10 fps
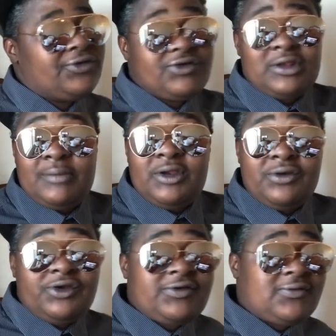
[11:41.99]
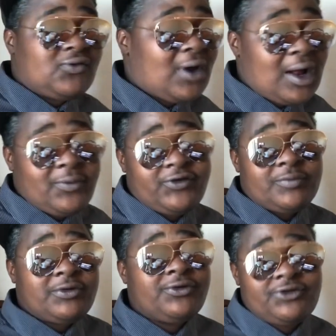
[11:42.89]
So let me know you subscribe with your
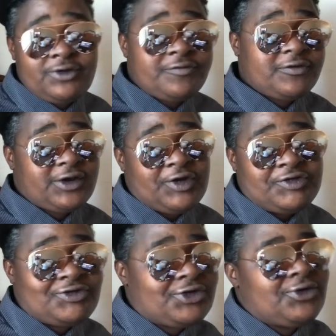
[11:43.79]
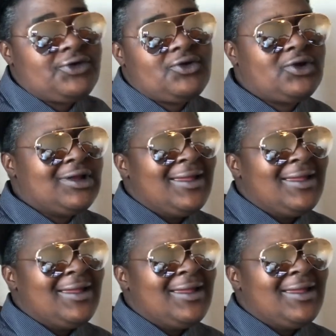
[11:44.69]
post notifications turned on.